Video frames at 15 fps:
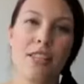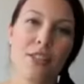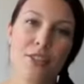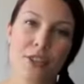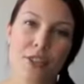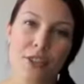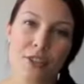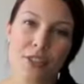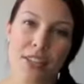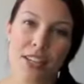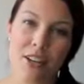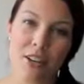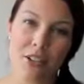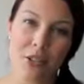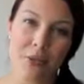These circles
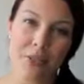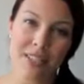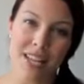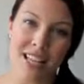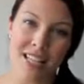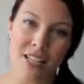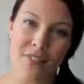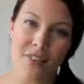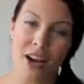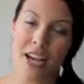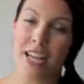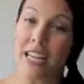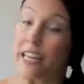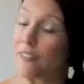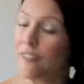can also intensify
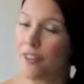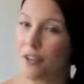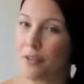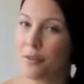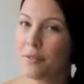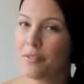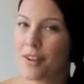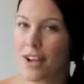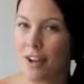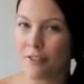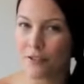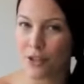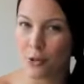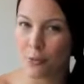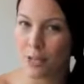if you
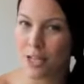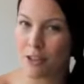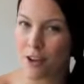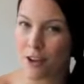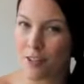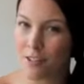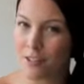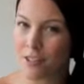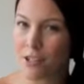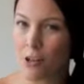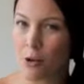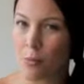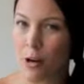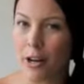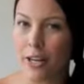have too many toxins in
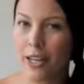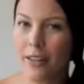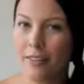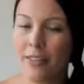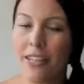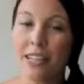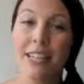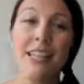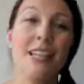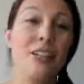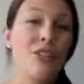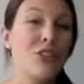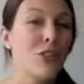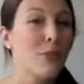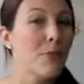your body,
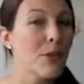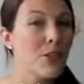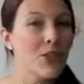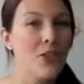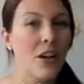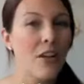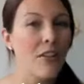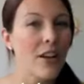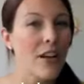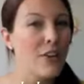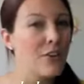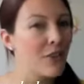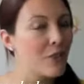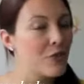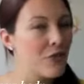eat too much salt
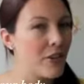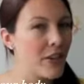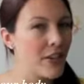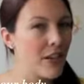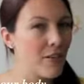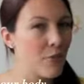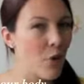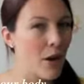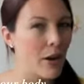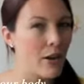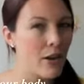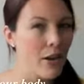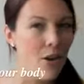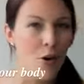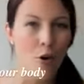and don't drink enough
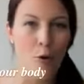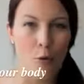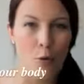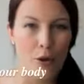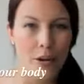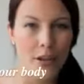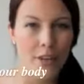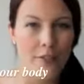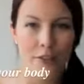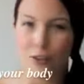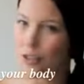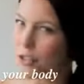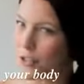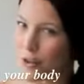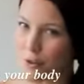water, or if you're
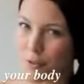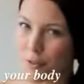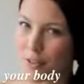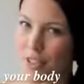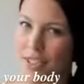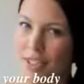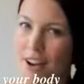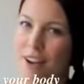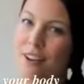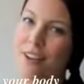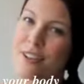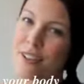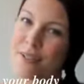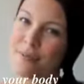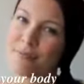just overly
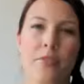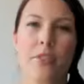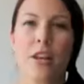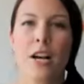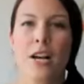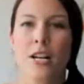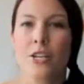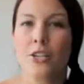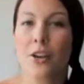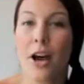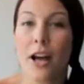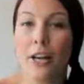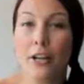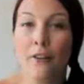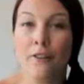tired. So
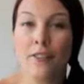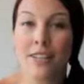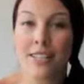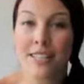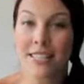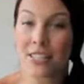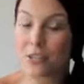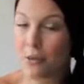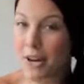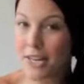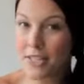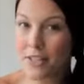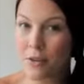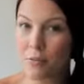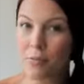how do you fix this, you
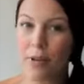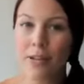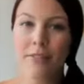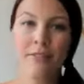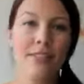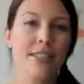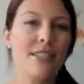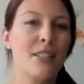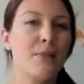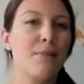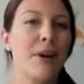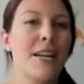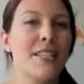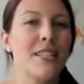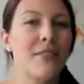ask? Well, it
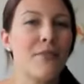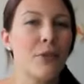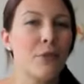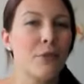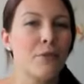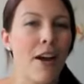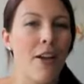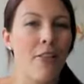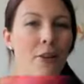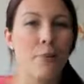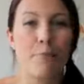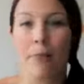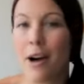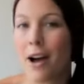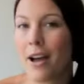depends if you would rather
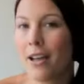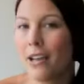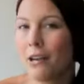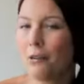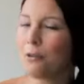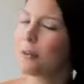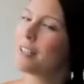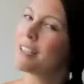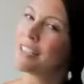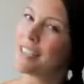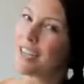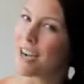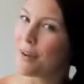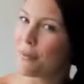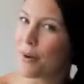buy or
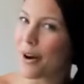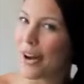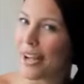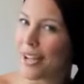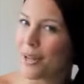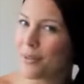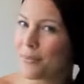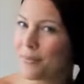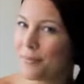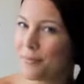D I Y.